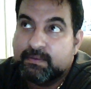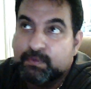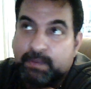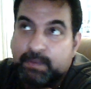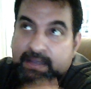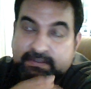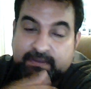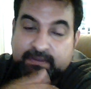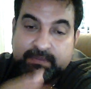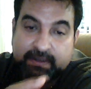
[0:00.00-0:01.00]
to pass
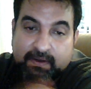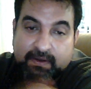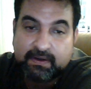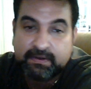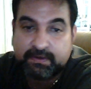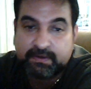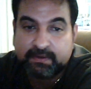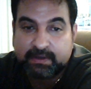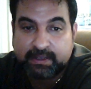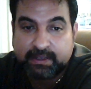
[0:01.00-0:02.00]
something along, you
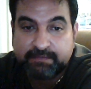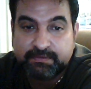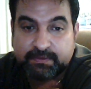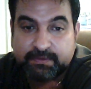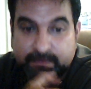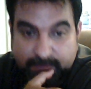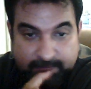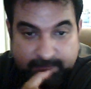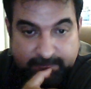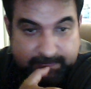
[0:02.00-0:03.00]
know, a gift or,
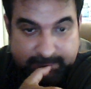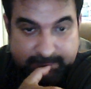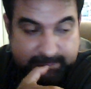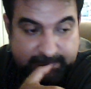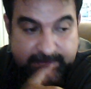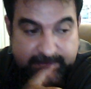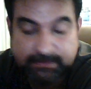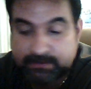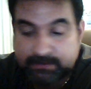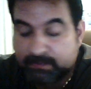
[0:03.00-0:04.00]
you
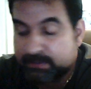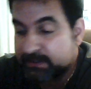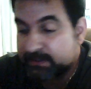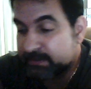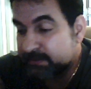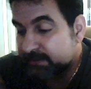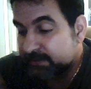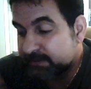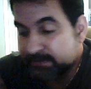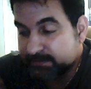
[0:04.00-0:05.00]
know, something,
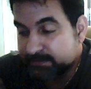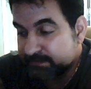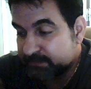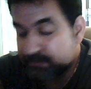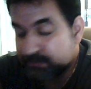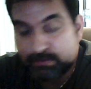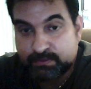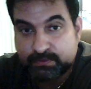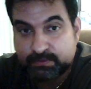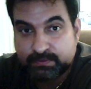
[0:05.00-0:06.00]
just to,
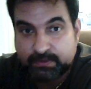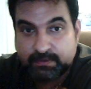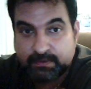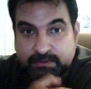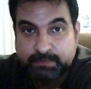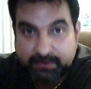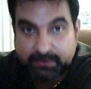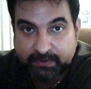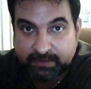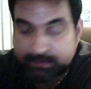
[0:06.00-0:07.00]
you know, in the
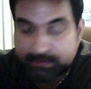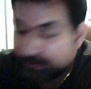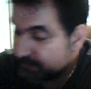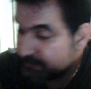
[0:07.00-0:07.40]
spirit of giving,